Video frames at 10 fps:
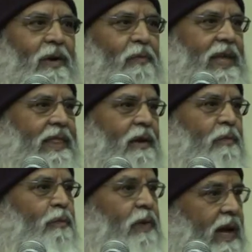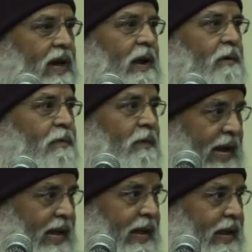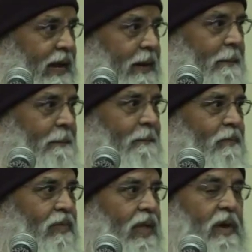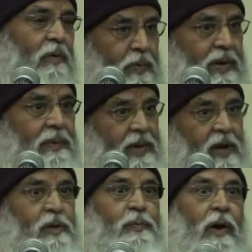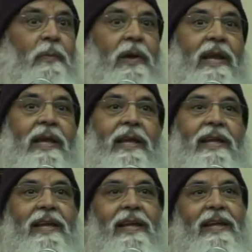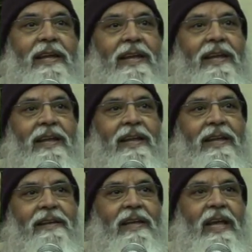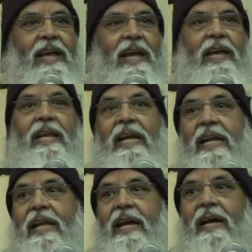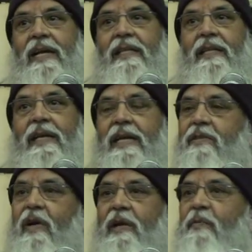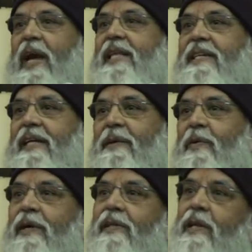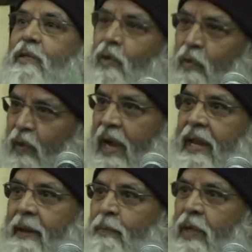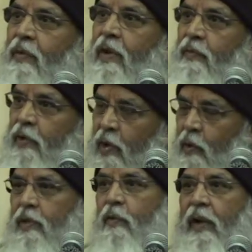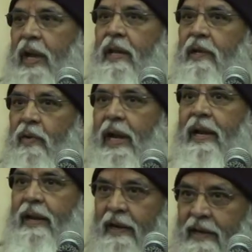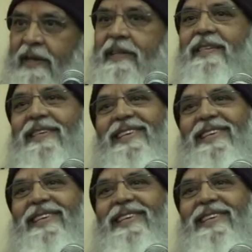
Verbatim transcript: now, with the fear of fine, everybody behaves properly. See, in India, it is not a fine city because there is no fine. Even if you give the fine, you get returns.